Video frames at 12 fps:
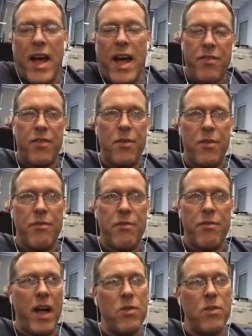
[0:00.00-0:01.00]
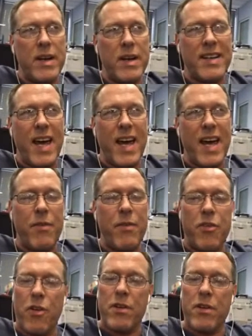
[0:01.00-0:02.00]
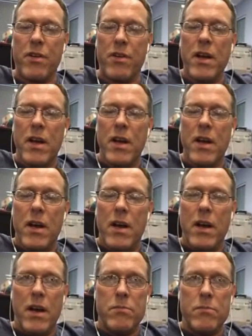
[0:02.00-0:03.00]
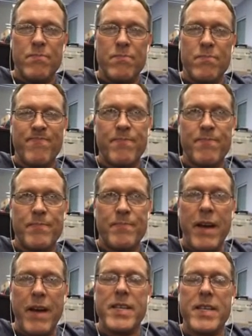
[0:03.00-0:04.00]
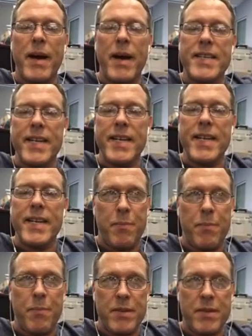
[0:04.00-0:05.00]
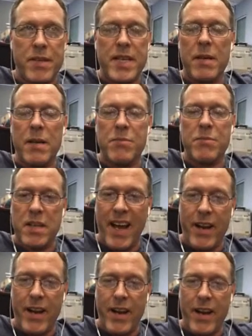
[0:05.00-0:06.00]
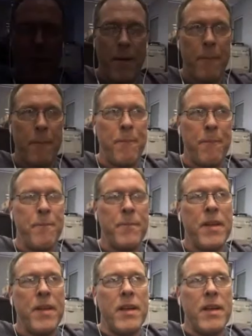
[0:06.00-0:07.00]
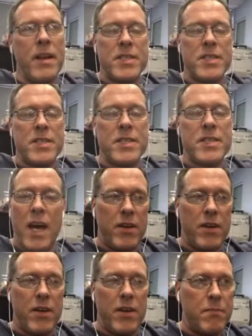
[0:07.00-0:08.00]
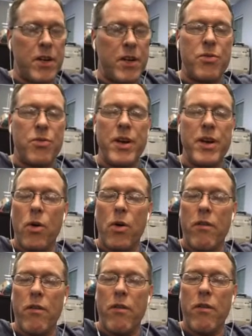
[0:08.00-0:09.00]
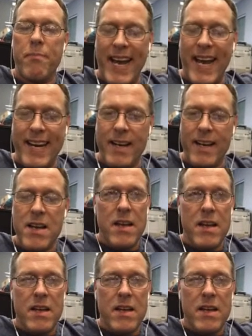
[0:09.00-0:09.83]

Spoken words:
you're going to have to follow a kind of a certain, every time I teach, I put the same slide up, and it's kind of a credo of mine